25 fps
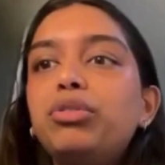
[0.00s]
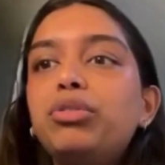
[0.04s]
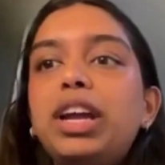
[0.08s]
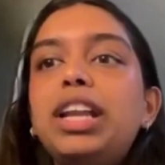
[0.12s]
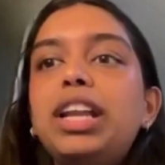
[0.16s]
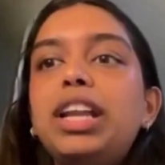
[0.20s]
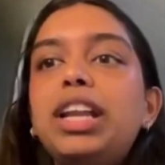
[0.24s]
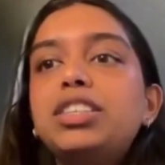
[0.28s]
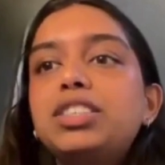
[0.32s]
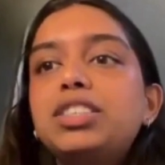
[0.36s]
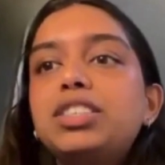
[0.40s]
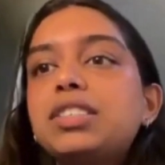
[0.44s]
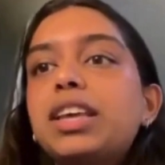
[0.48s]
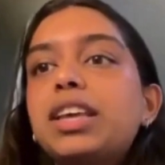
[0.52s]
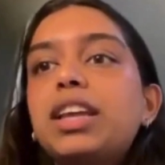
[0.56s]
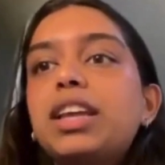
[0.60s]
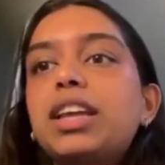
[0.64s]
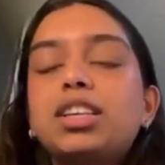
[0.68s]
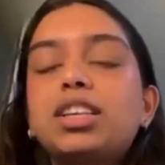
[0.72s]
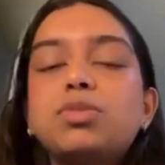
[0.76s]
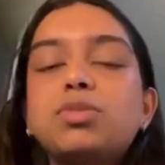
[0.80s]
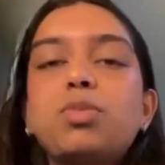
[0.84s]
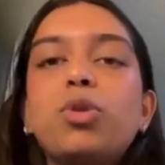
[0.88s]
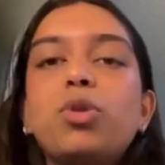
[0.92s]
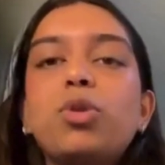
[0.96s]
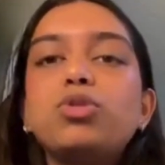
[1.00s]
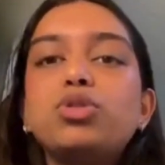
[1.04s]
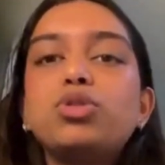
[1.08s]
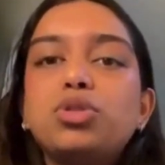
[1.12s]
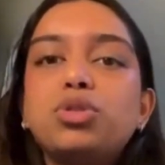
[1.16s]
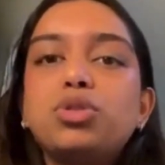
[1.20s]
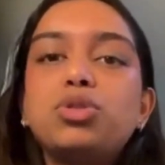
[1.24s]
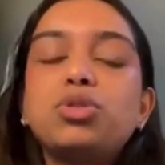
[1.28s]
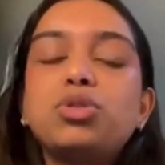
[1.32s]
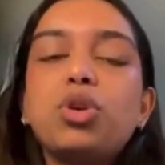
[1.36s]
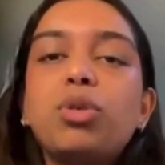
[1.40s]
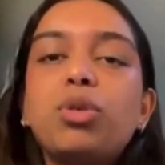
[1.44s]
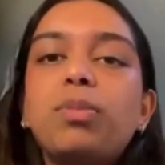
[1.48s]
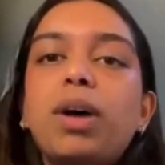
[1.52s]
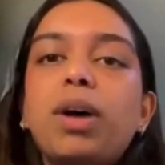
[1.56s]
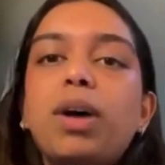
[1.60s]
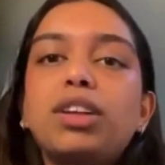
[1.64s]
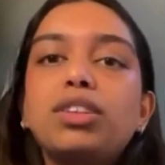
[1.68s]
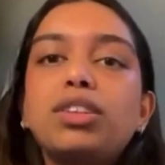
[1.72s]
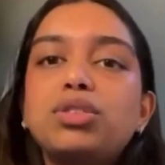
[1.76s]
really just get exposed to so much.